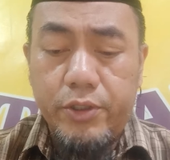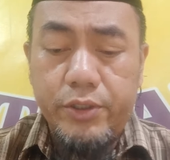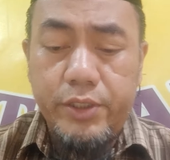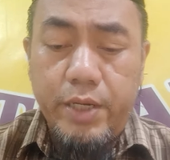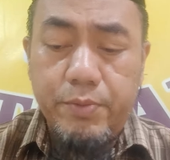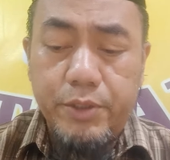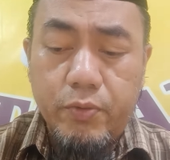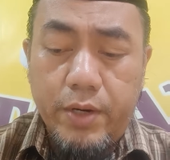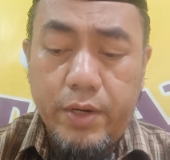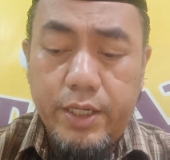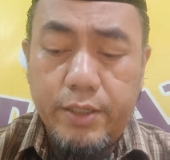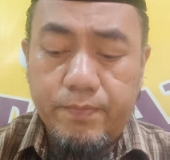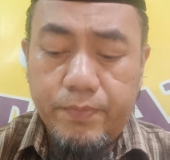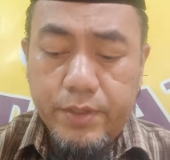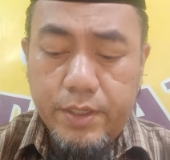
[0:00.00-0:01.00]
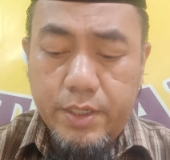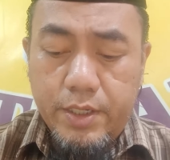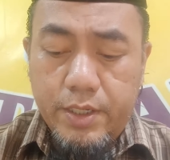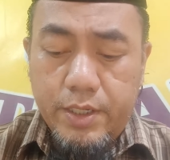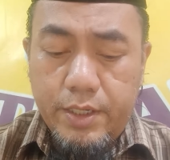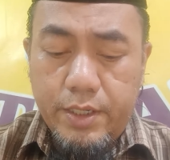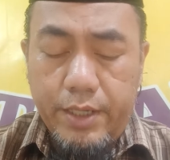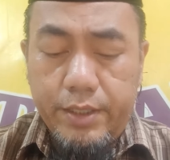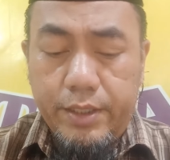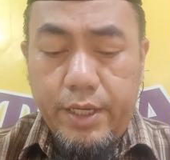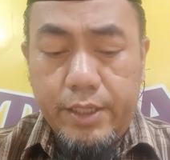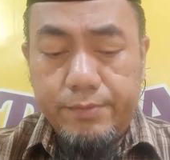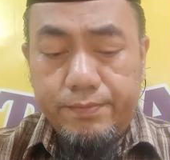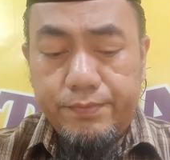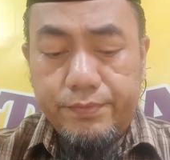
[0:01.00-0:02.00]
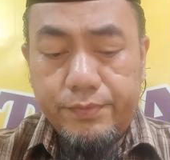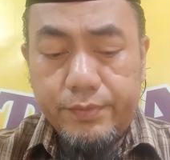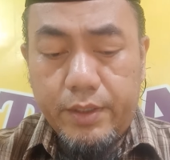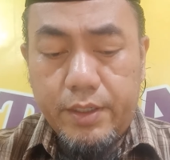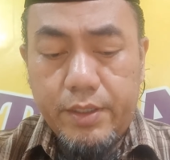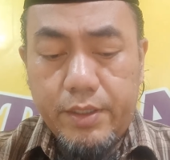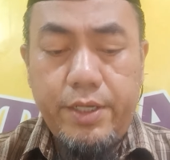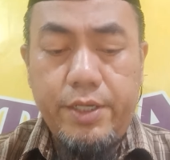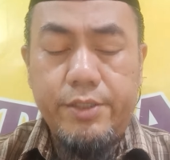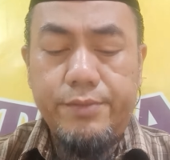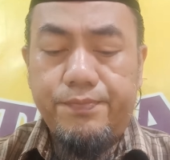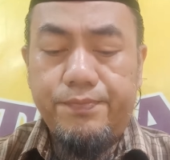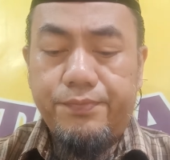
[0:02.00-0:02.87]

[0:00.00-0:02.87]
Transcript: James White. And then here,